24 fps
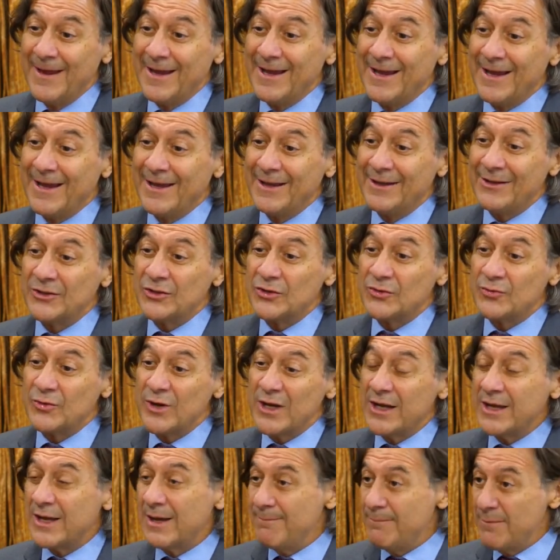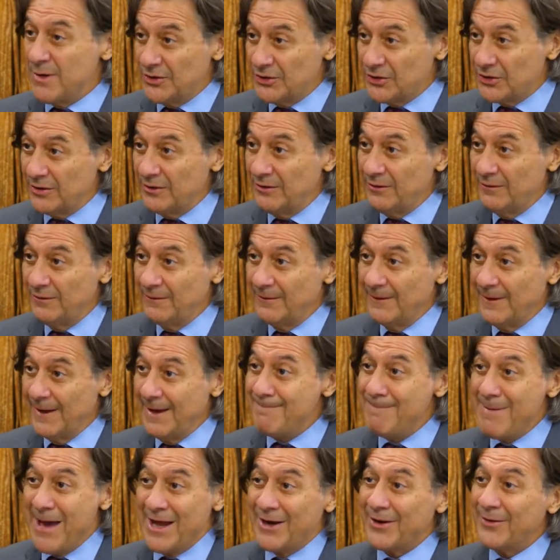It's really a mission.
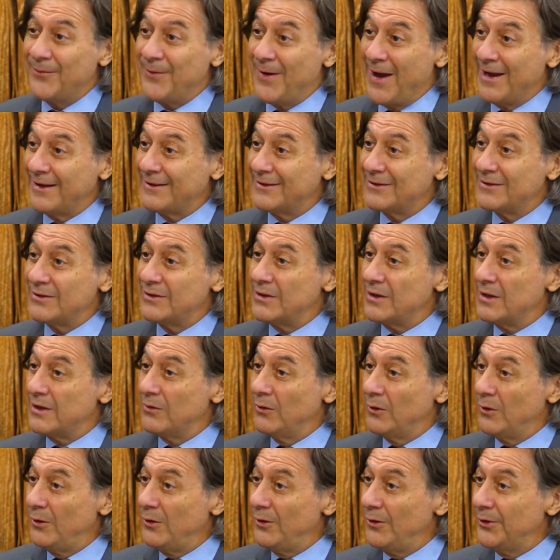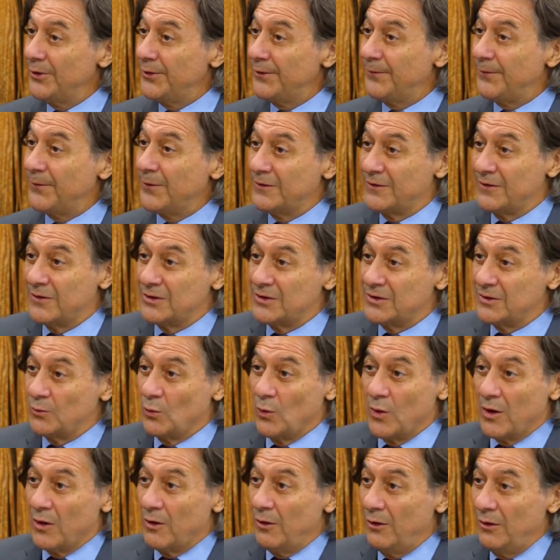A matter of fact, the old
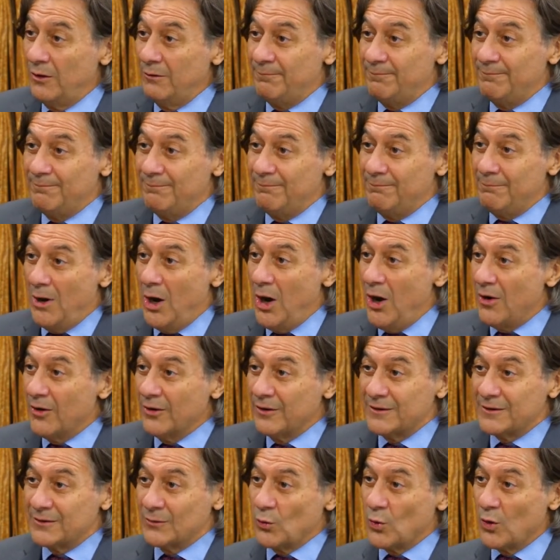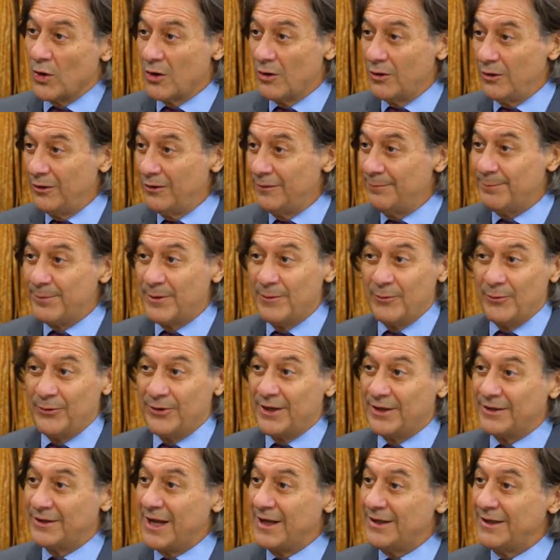physician, we're all monks. We're all people
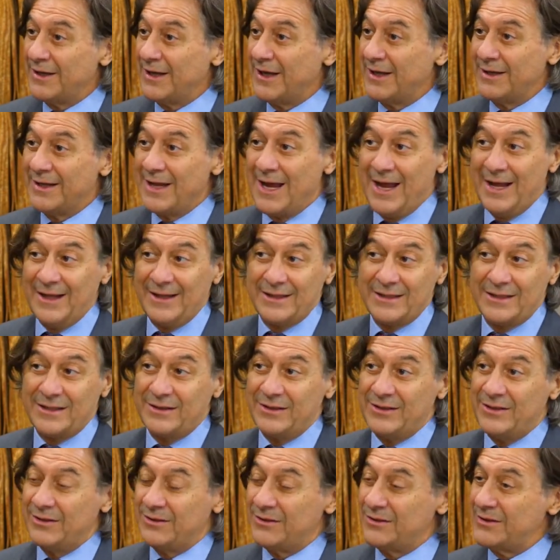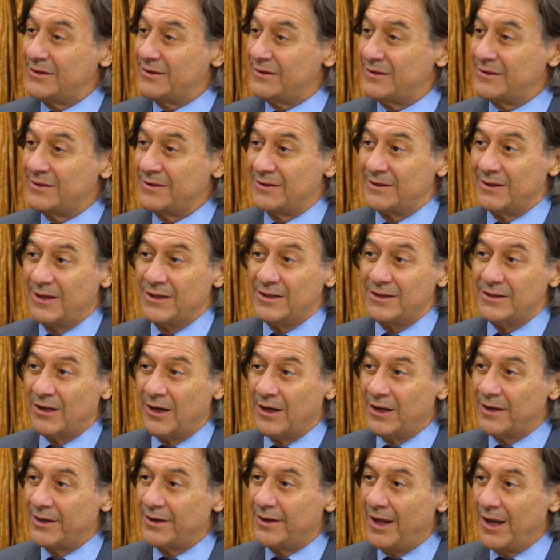that dedicate that just
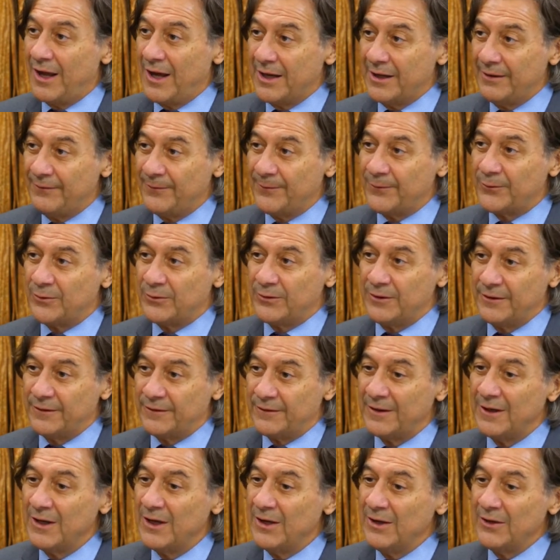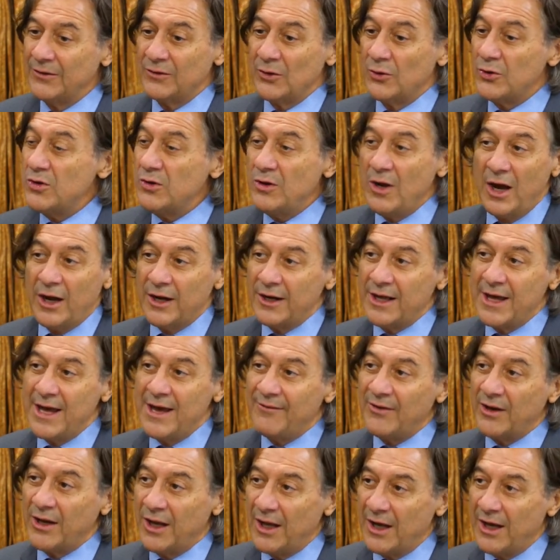entire life to this. So you're not going to
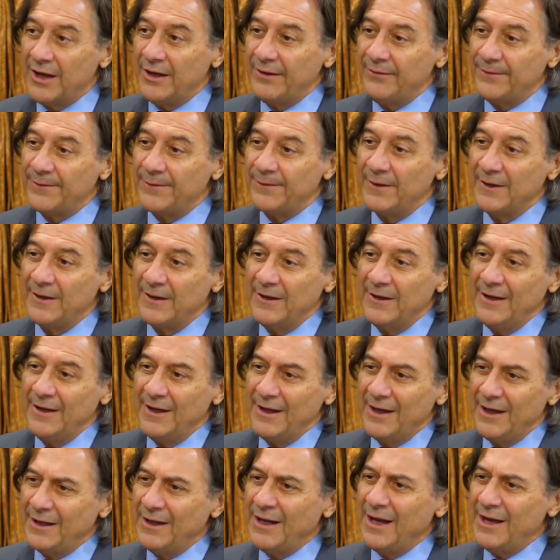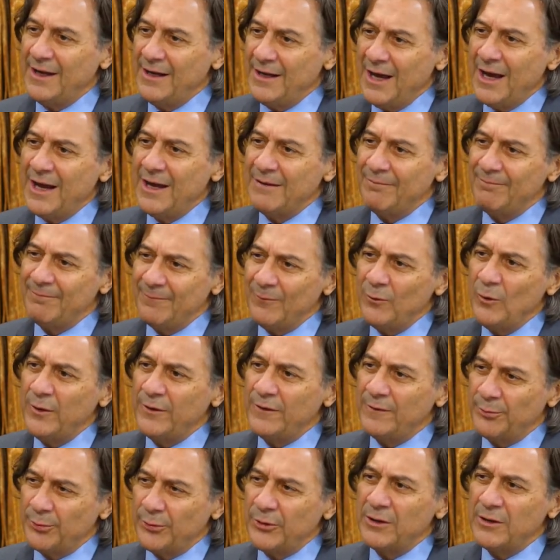have a life. And I
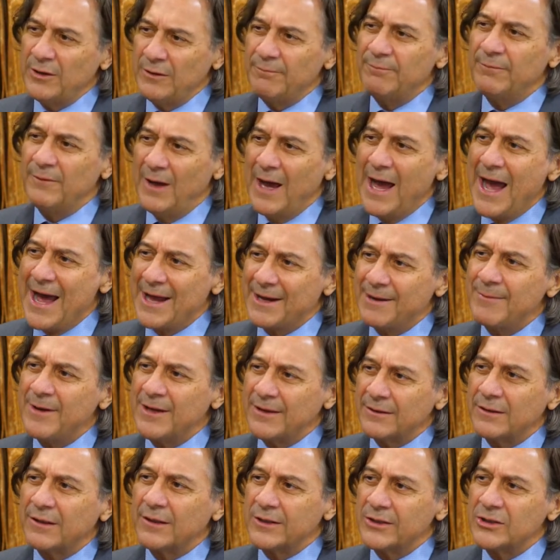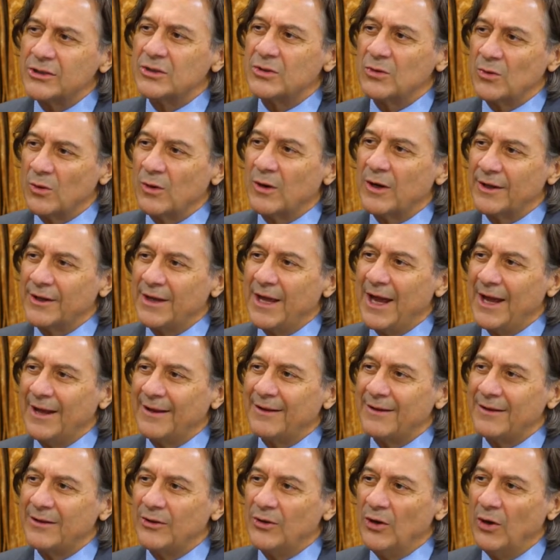was pretty adamantly sure
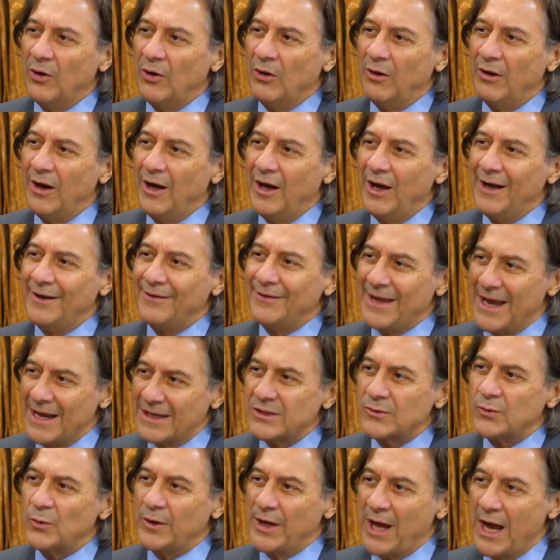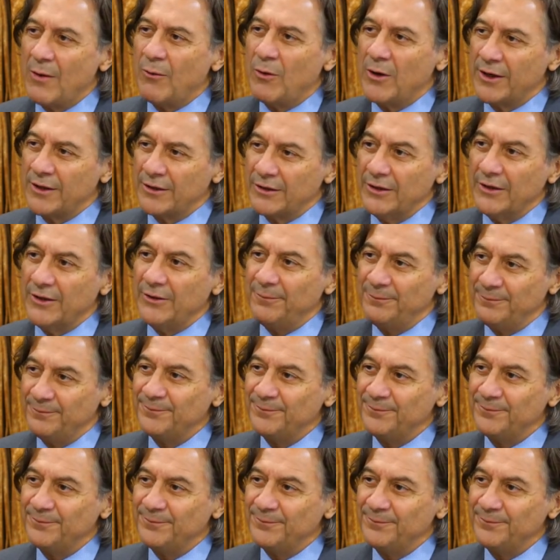that, you know, that's what I want to do.